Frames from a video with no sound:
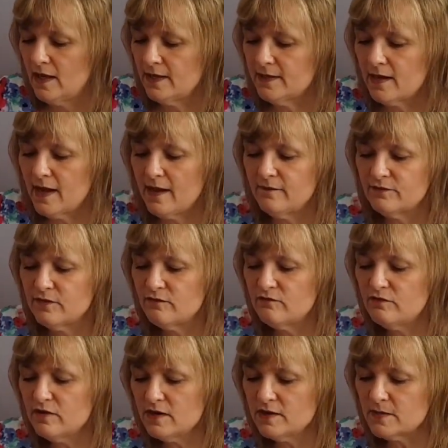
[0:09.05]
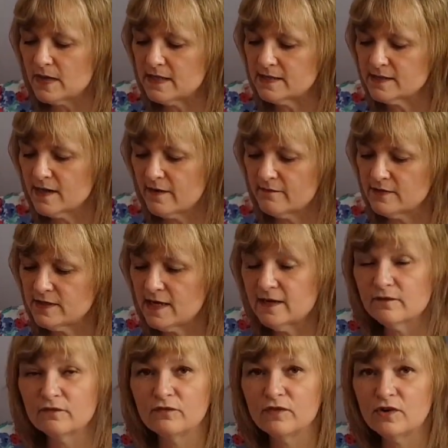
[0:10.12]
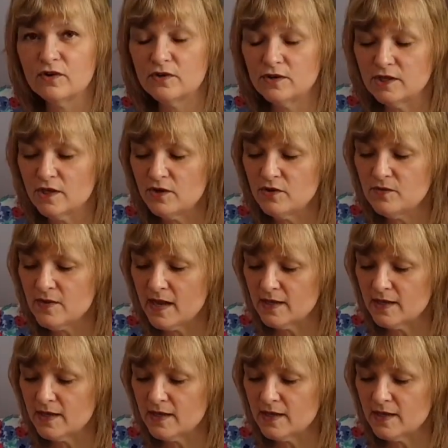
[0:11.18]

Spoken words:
And I have the Rider-Waite Tarot deck for you